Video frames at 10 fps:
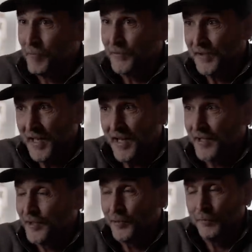I was
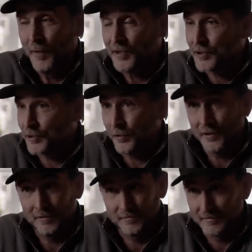not here much
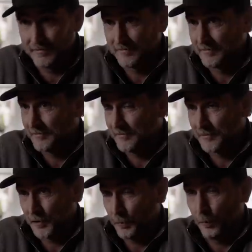during
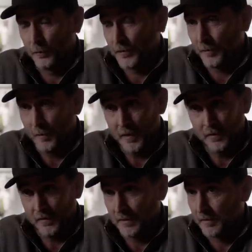the summer
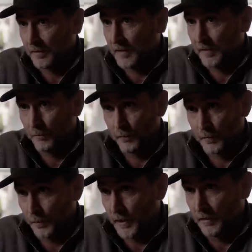months and, and
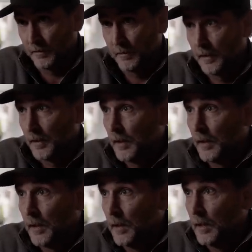spring.
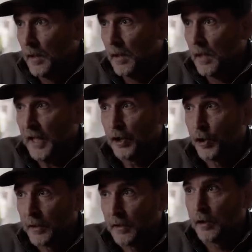Uh, I
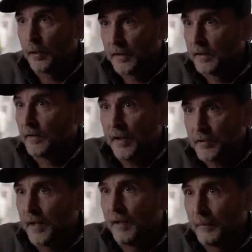couldn't go into the
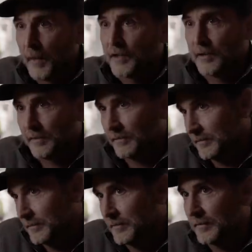restaurant and watch it
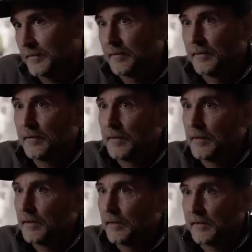
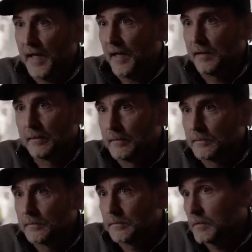die.
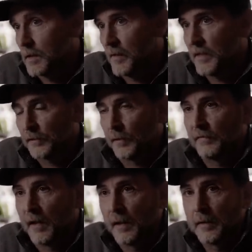You know, that's what
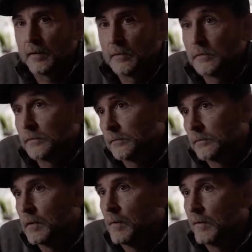it felt like.
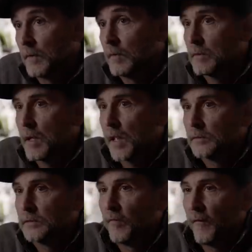
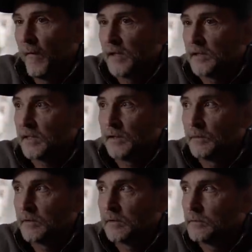Felt like the thing
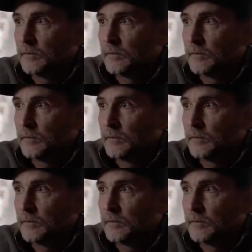was,